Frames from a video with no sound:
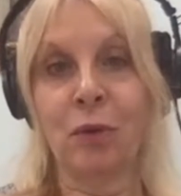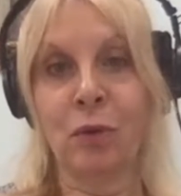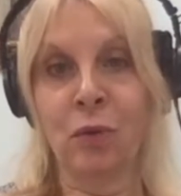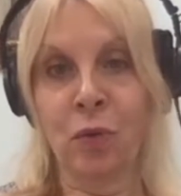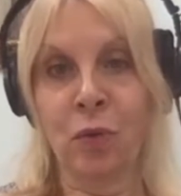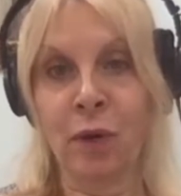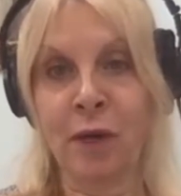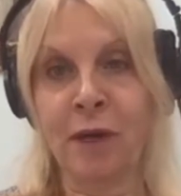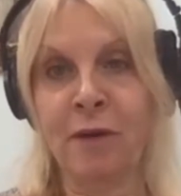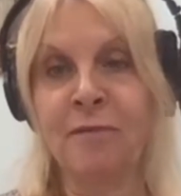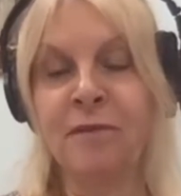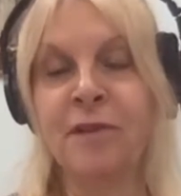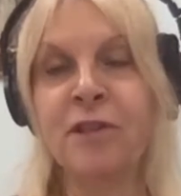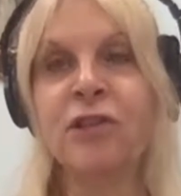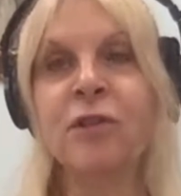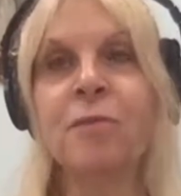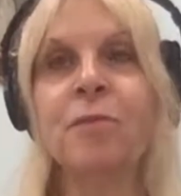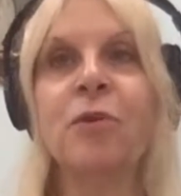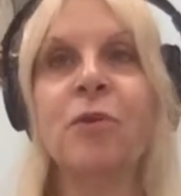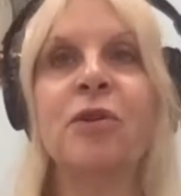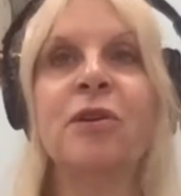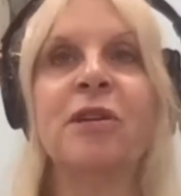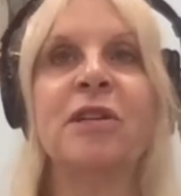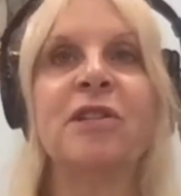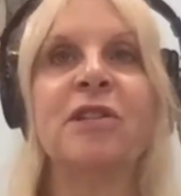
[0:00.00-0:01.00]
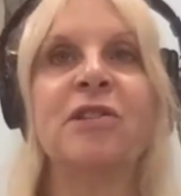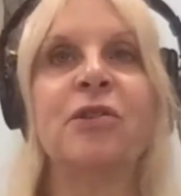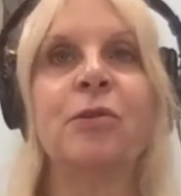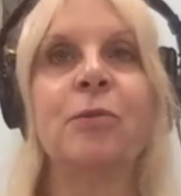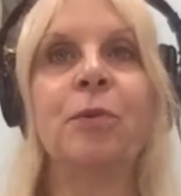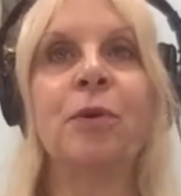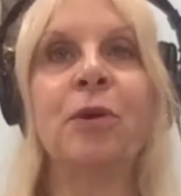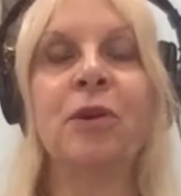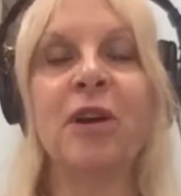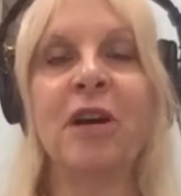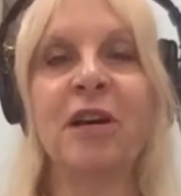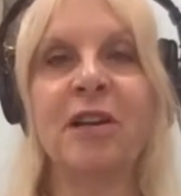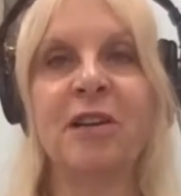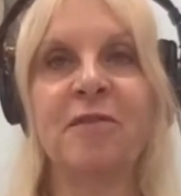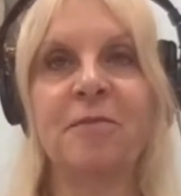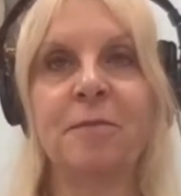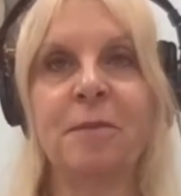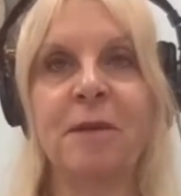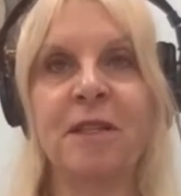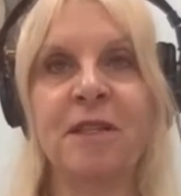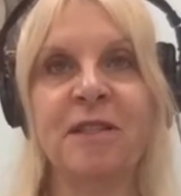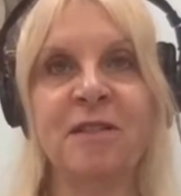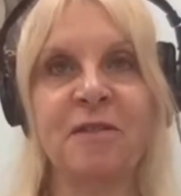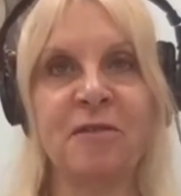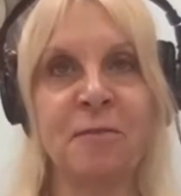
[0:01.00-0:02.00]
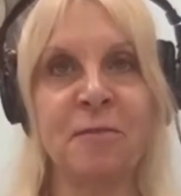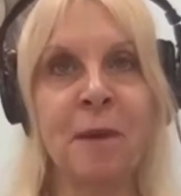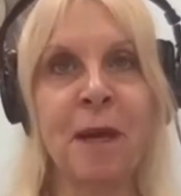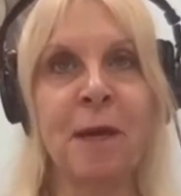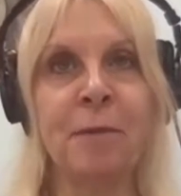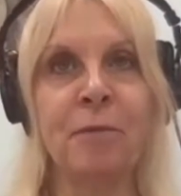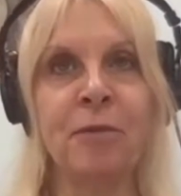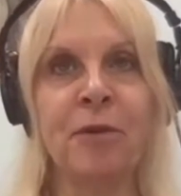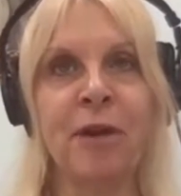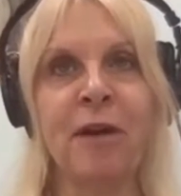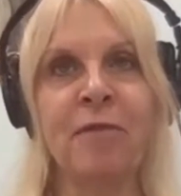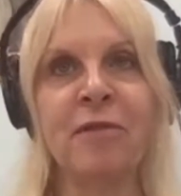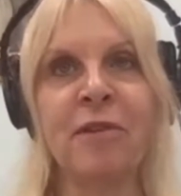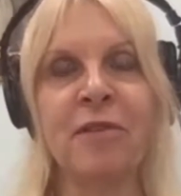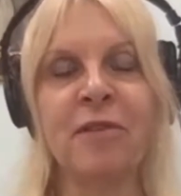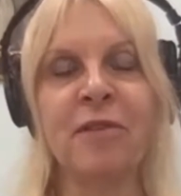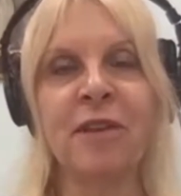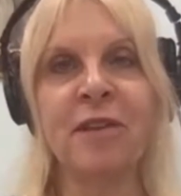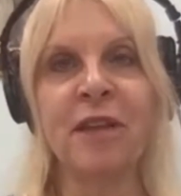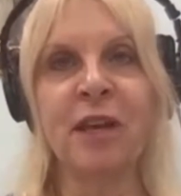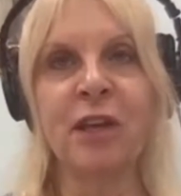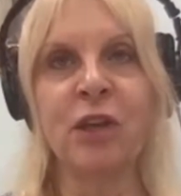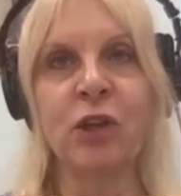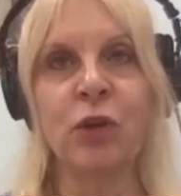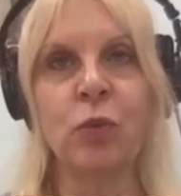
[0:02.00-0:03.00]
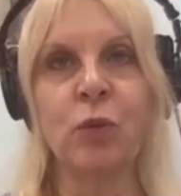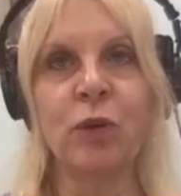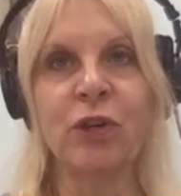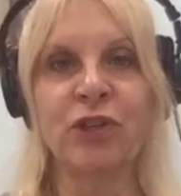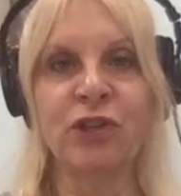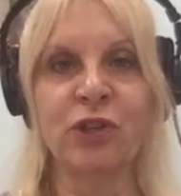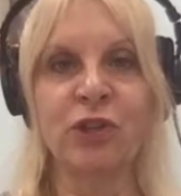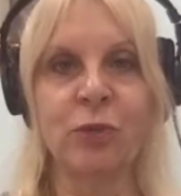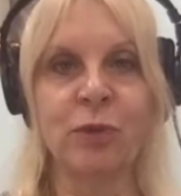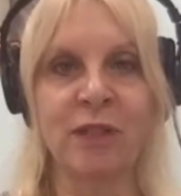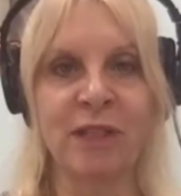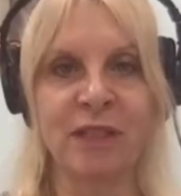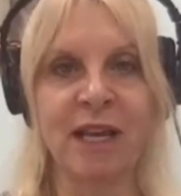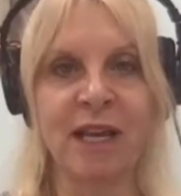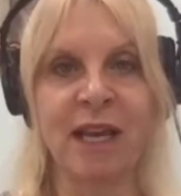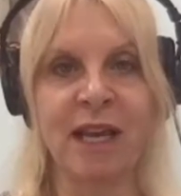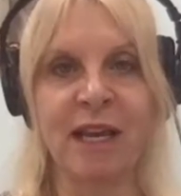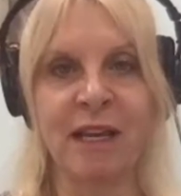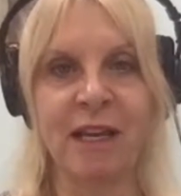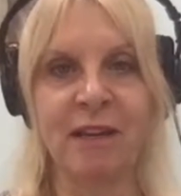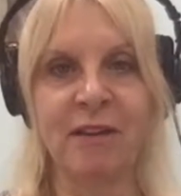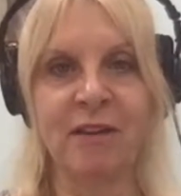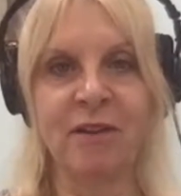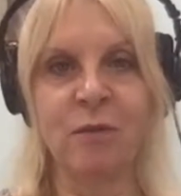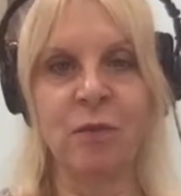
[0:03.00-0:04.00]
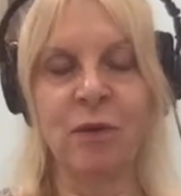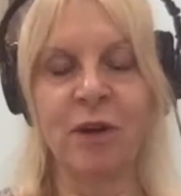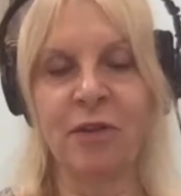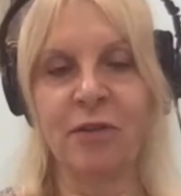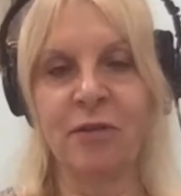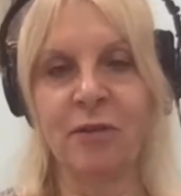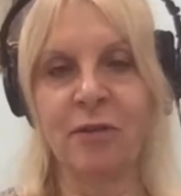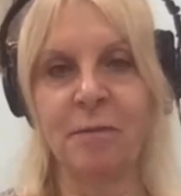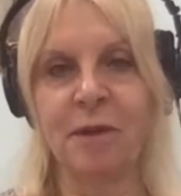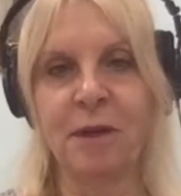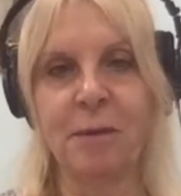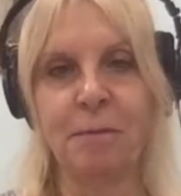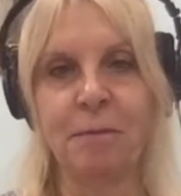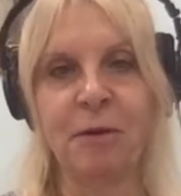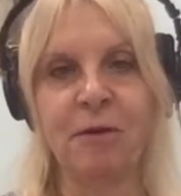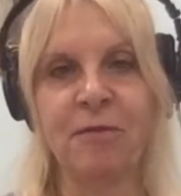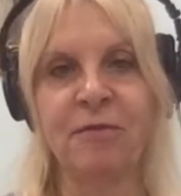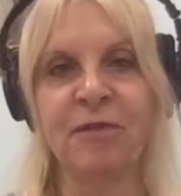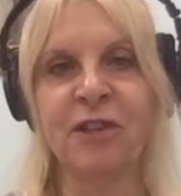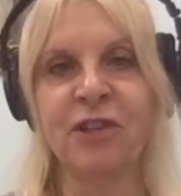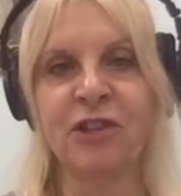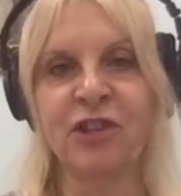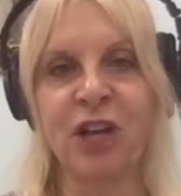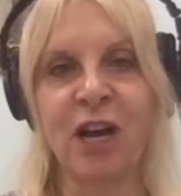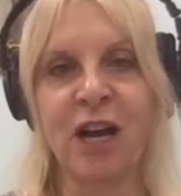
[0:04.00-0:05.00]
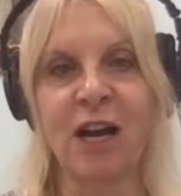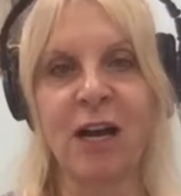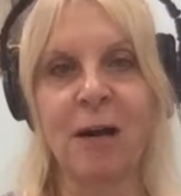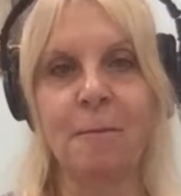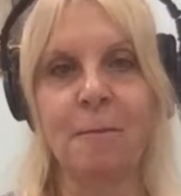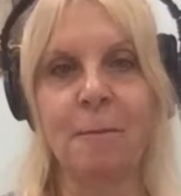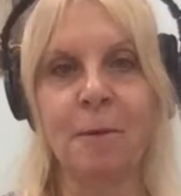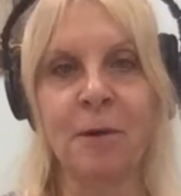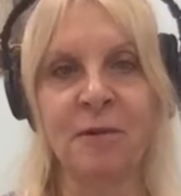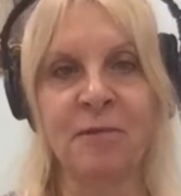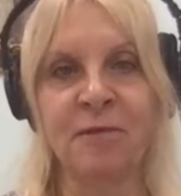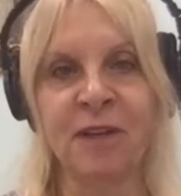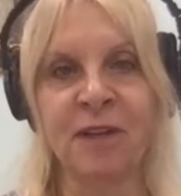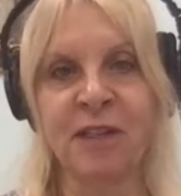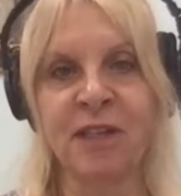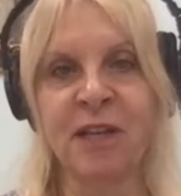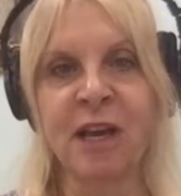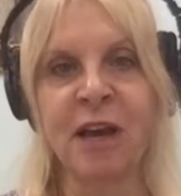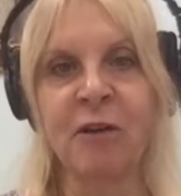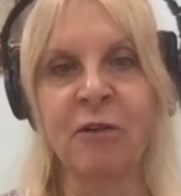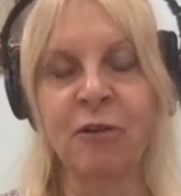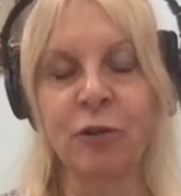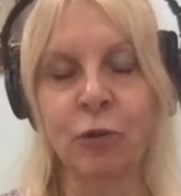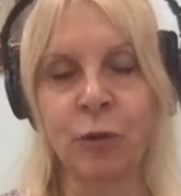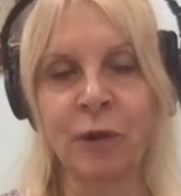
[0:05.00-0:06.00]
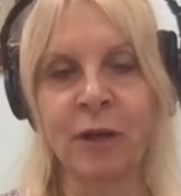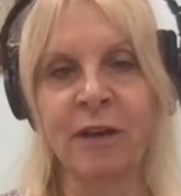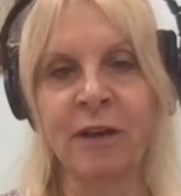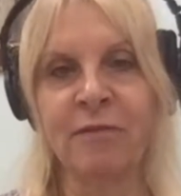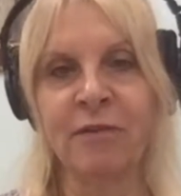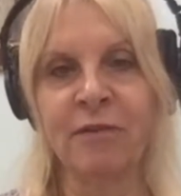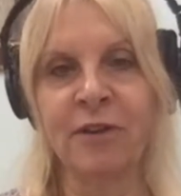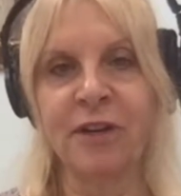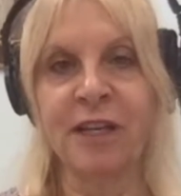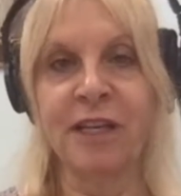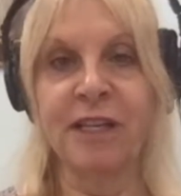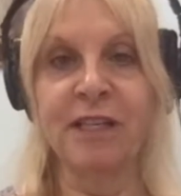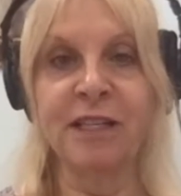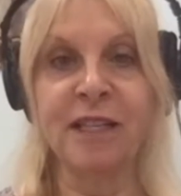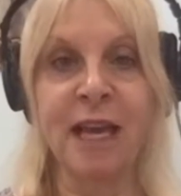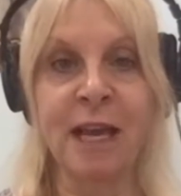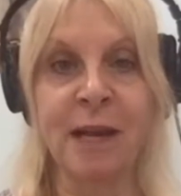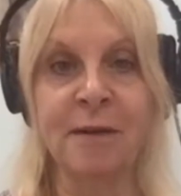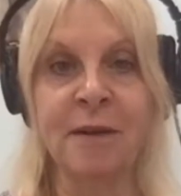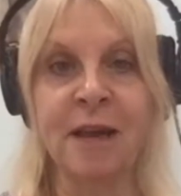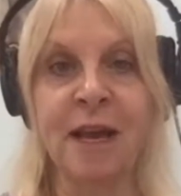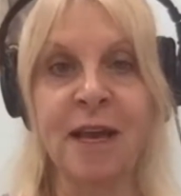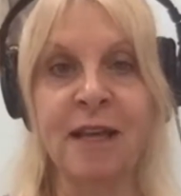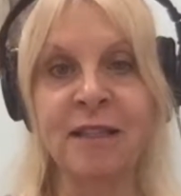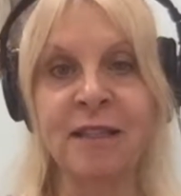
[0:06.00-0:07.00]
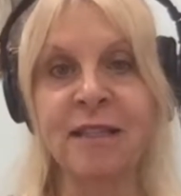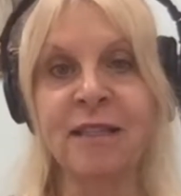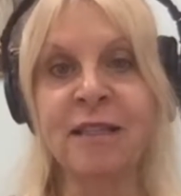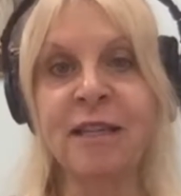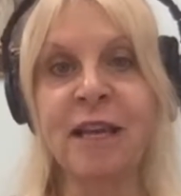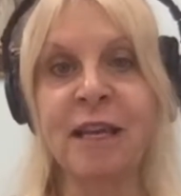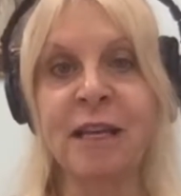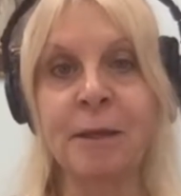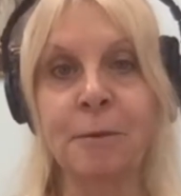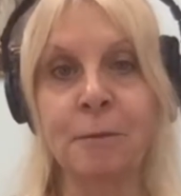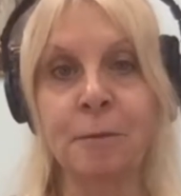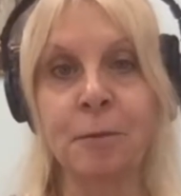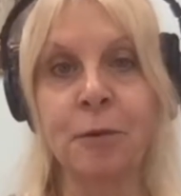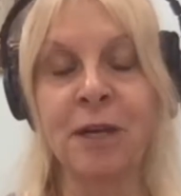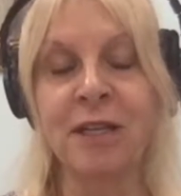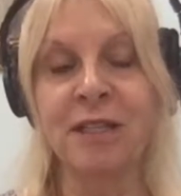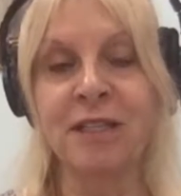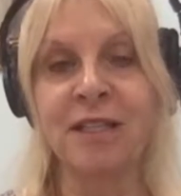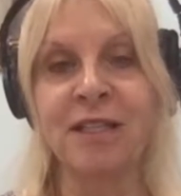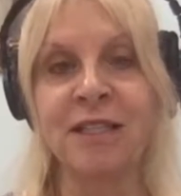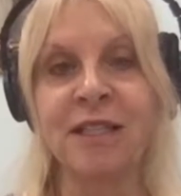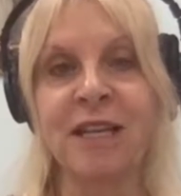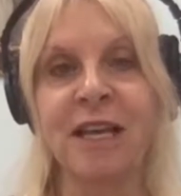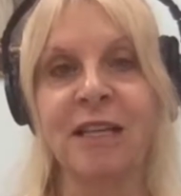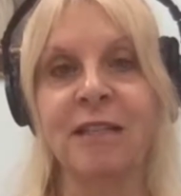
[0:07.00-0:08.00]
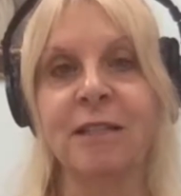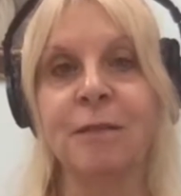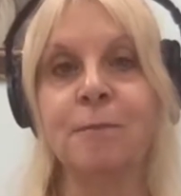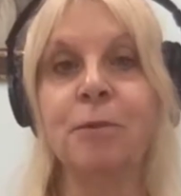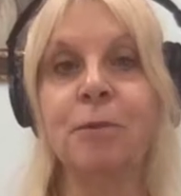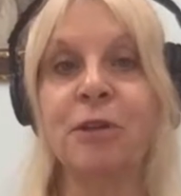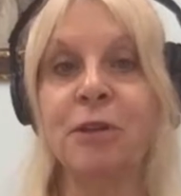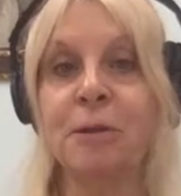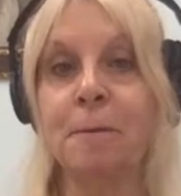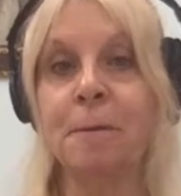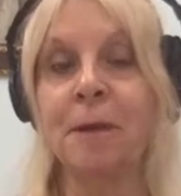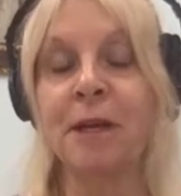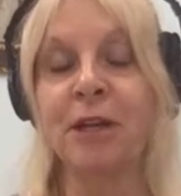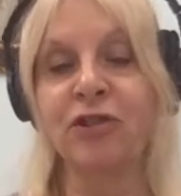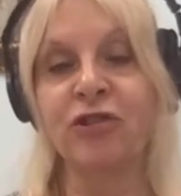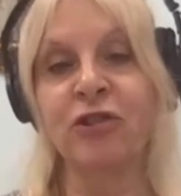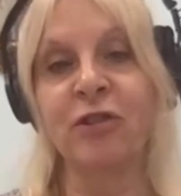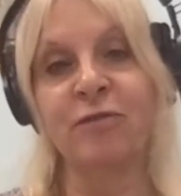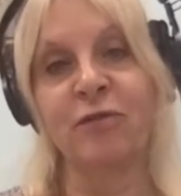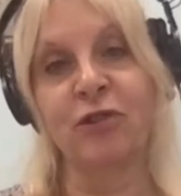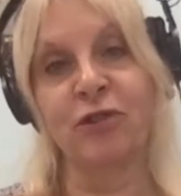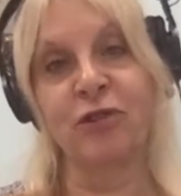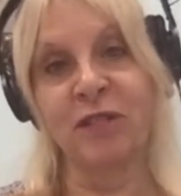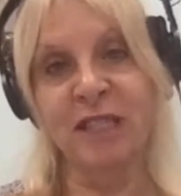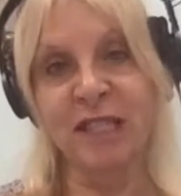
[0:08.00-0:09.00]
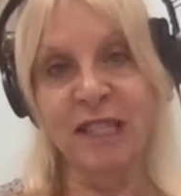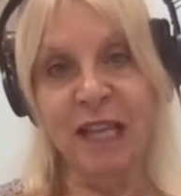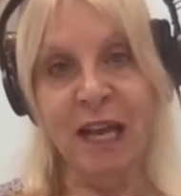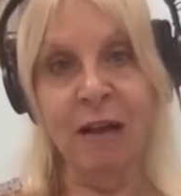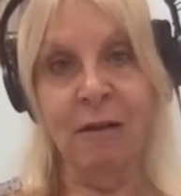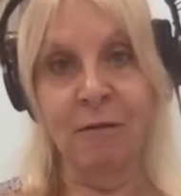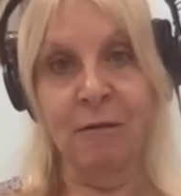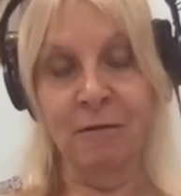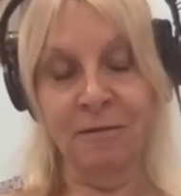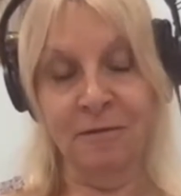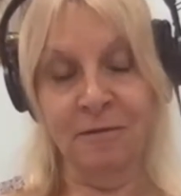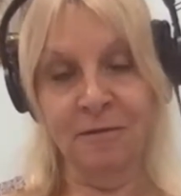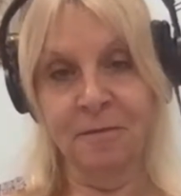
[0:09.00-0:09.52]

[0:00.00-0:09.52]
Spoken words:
What a vision board is, you put on a piece of paper everything that you wish to attain, whether it be perfect job, perfect health, whatever it is, and state it present tense. Put a picture of yourself